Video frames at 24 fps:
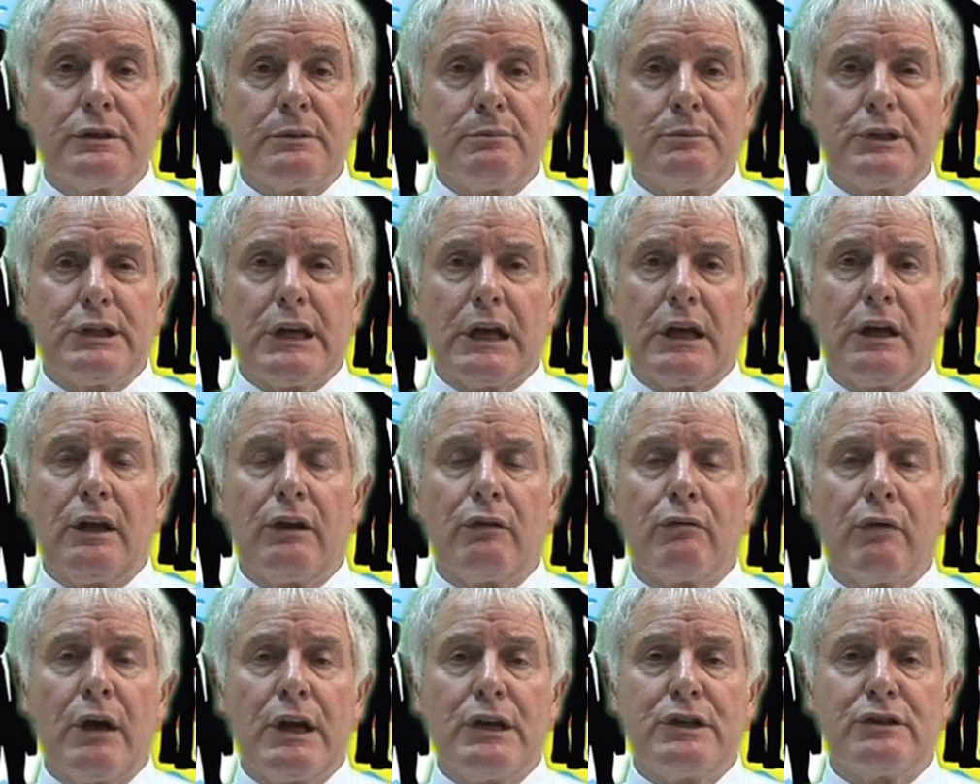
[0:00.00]
and
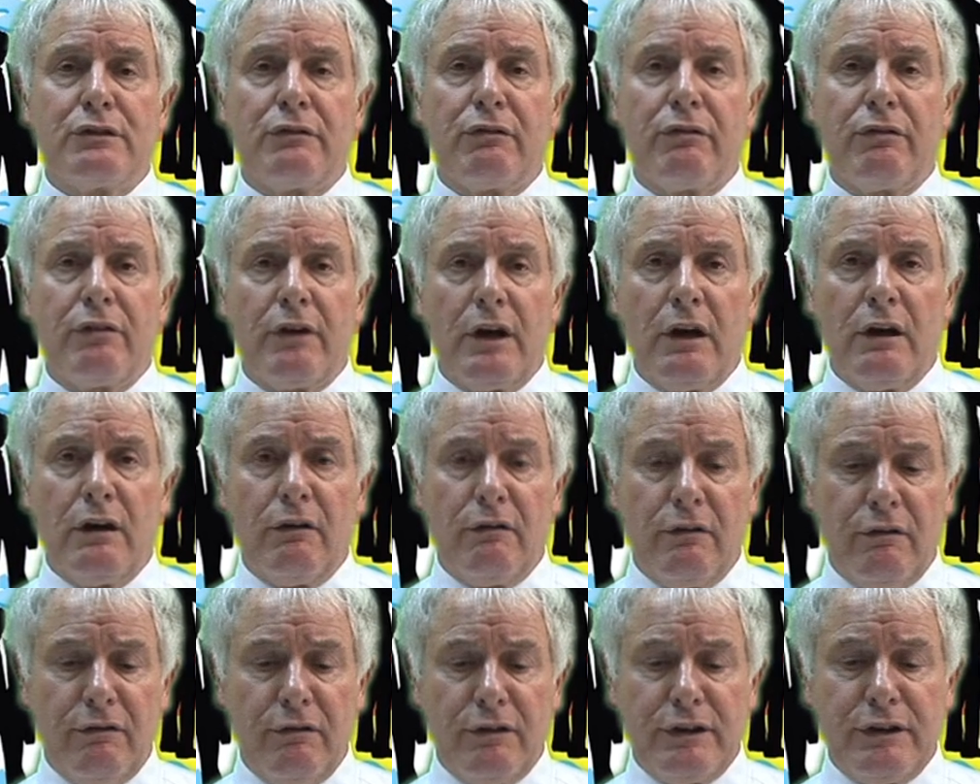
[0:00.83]
particularly the range of
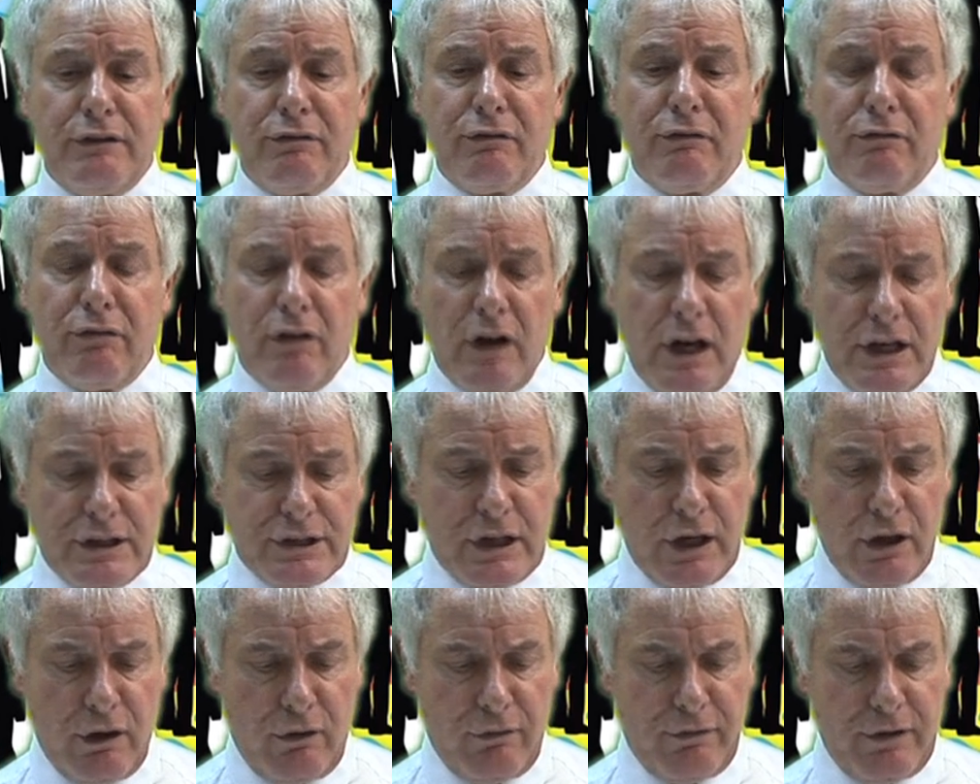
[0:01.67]
different flights
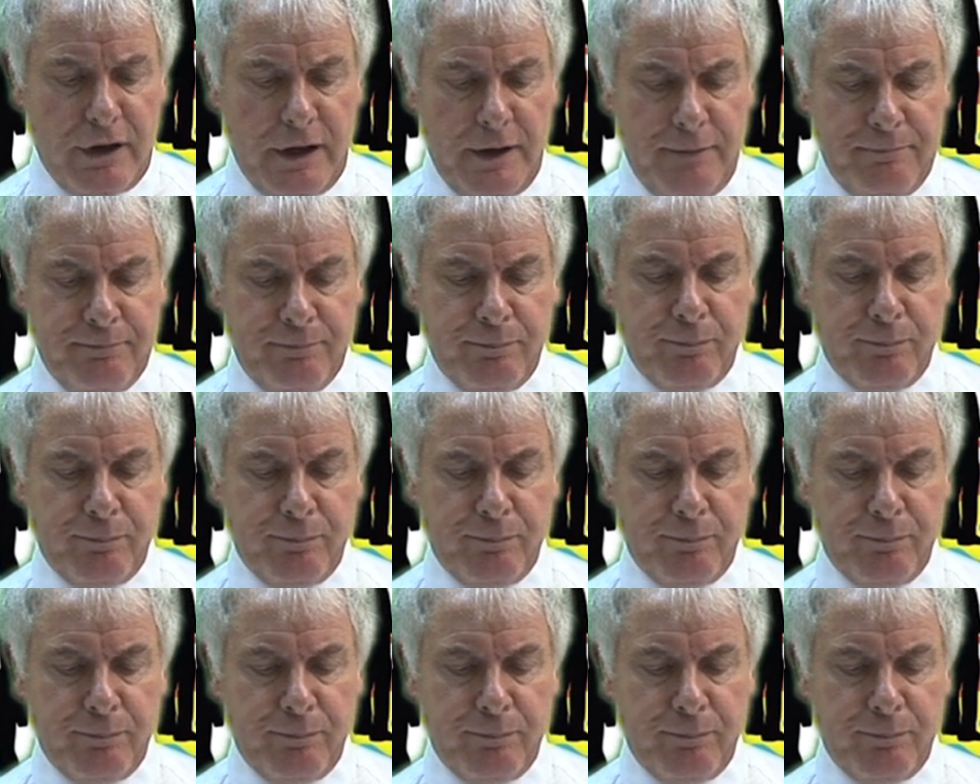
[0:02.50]
they offer.